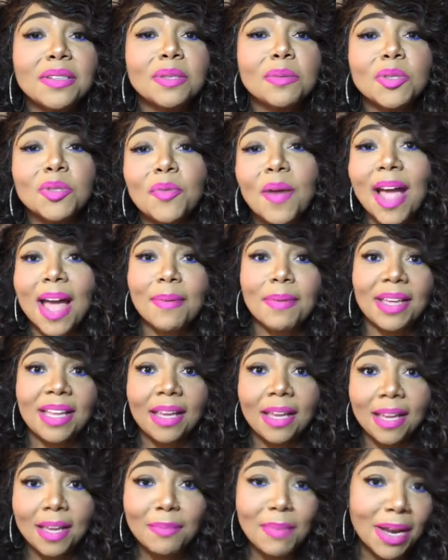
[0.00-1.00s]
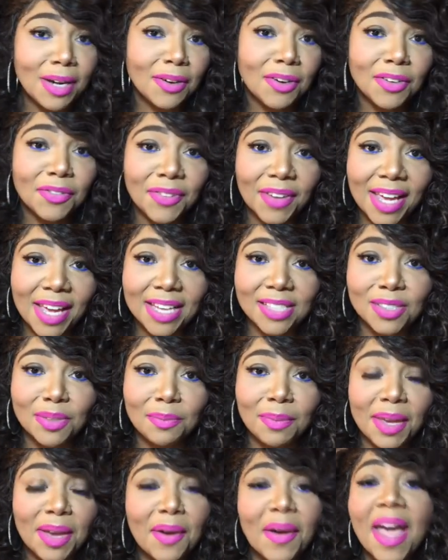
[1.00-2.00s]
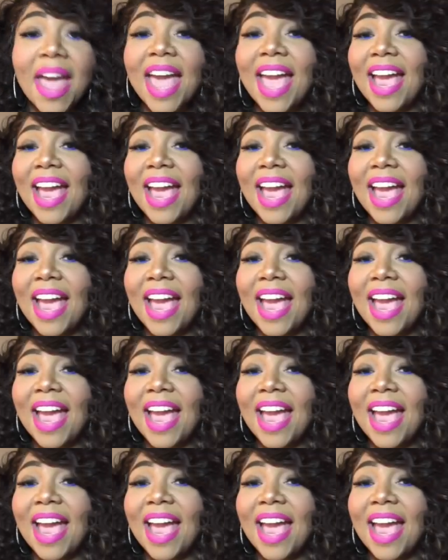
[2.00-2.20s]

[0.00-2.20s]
subscribe, and hit my notification bell.